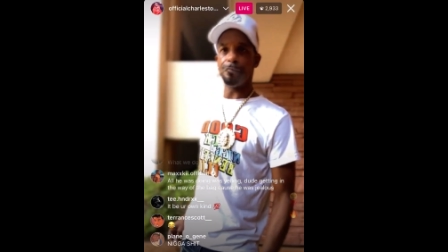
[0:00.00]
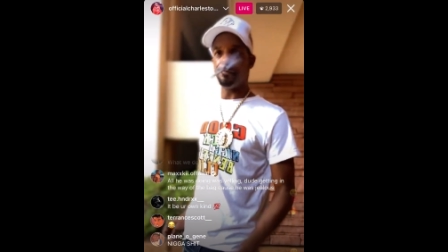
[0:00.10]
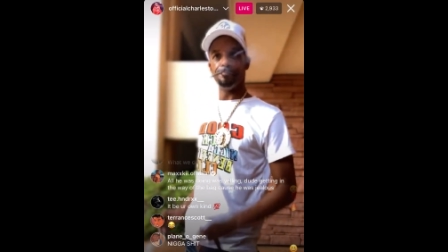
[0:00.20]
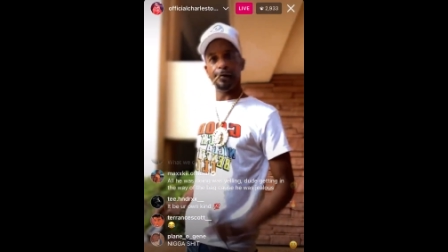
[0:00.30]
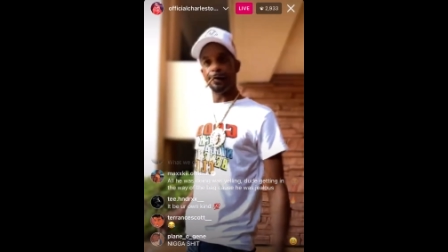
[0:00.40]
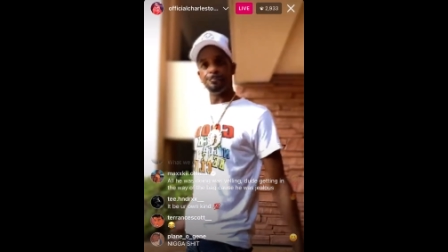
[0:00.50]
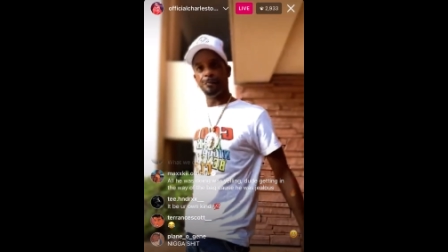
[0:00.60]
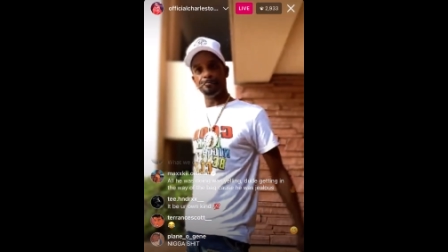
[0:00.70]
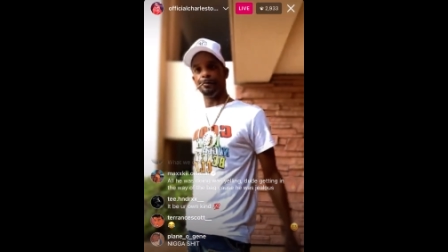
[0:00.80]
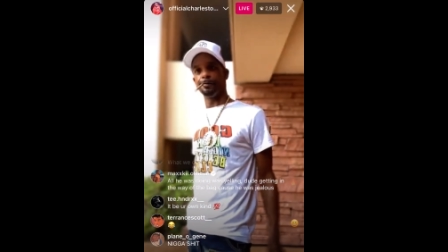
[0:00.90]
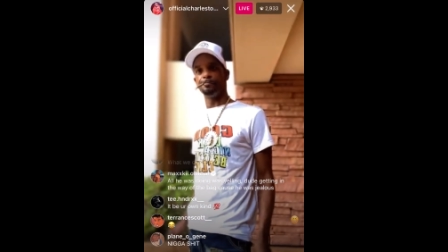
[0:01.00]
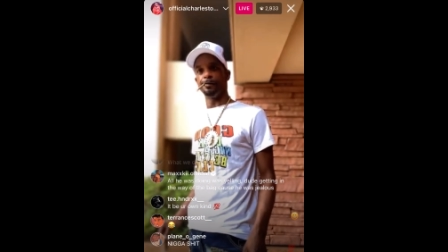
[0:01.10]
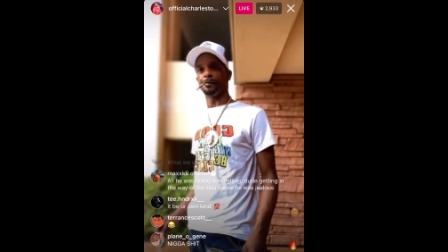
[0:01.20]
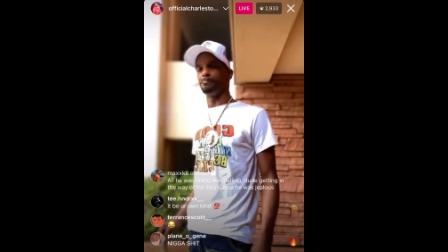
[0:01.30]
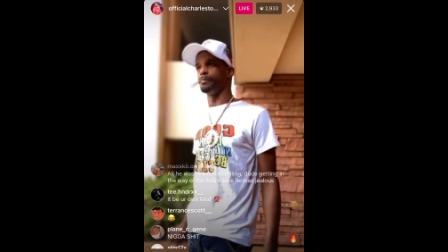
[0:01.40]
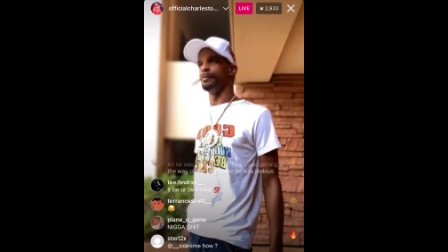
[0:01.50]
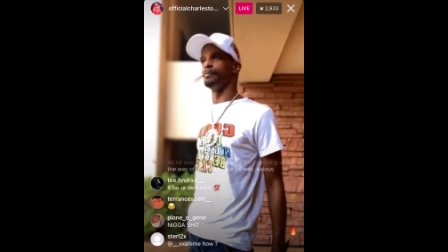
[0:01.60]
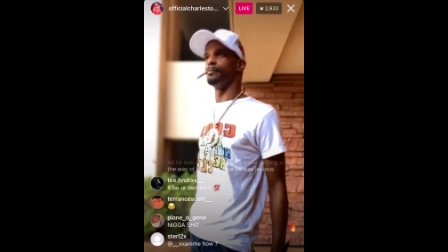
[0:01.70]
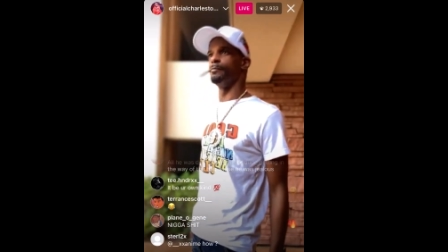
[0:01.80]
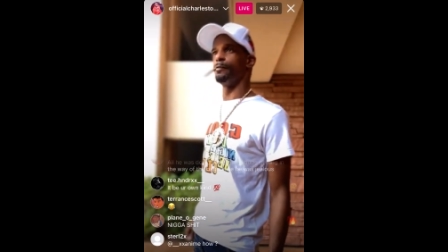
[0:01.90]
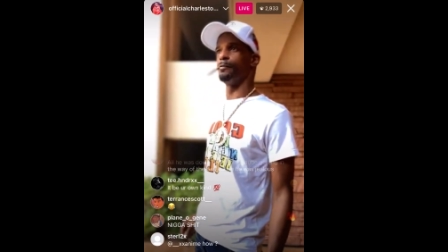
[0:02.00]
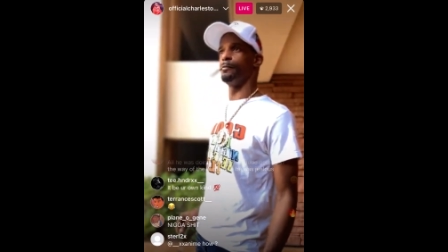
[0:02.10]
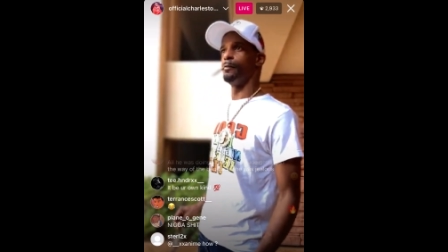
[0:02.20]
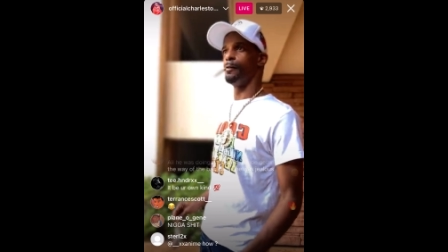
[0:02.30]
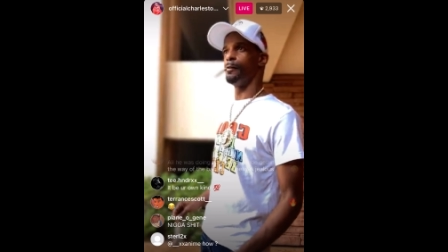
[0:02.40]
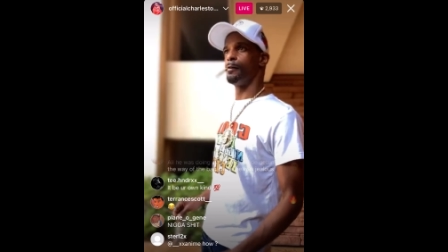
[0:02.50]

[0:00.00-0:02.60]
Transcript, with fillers: I've been minding my motherfucking business, nigga.